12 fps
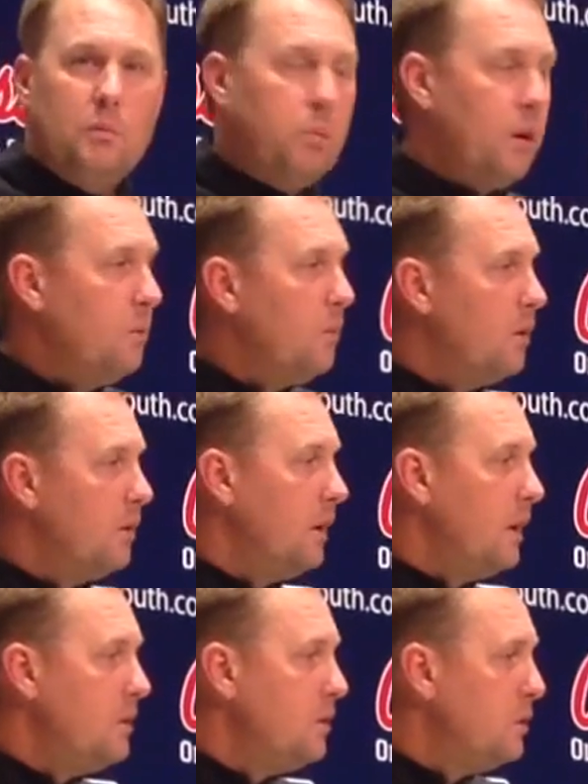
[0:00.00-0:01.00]
and play one of
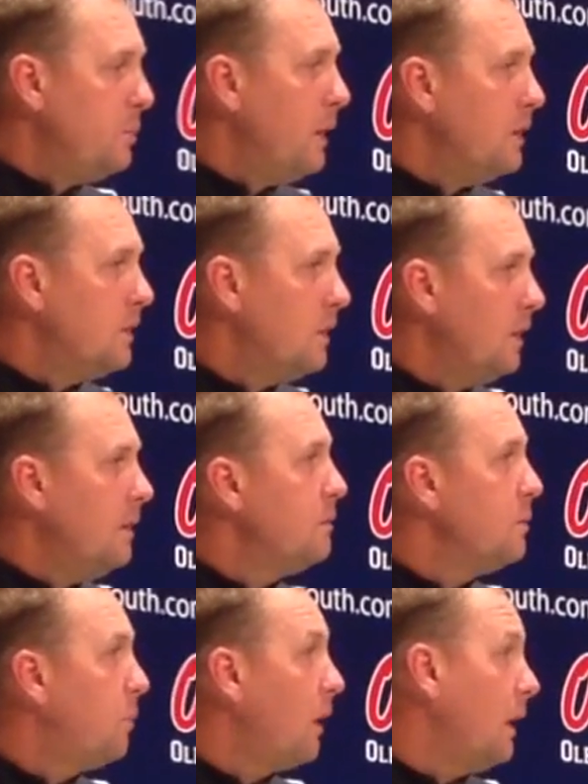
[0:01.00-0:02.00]
the nation's best teams
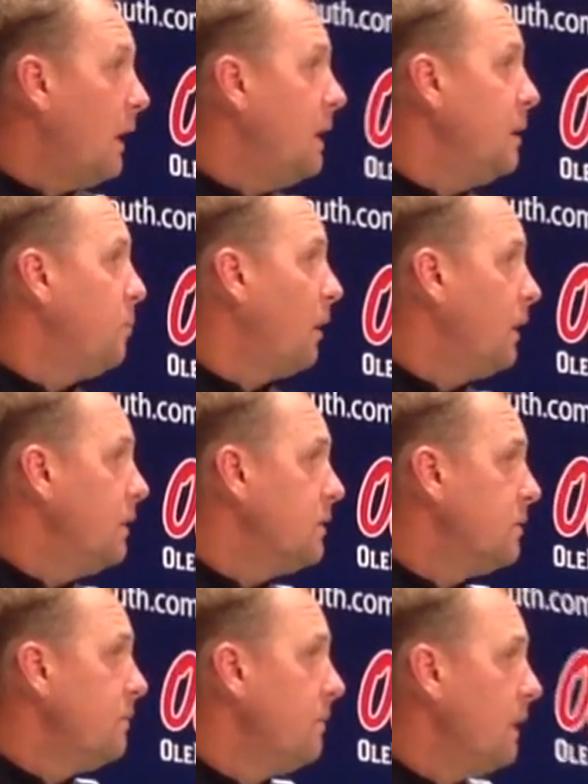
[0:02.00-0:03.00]
and play 80 plays.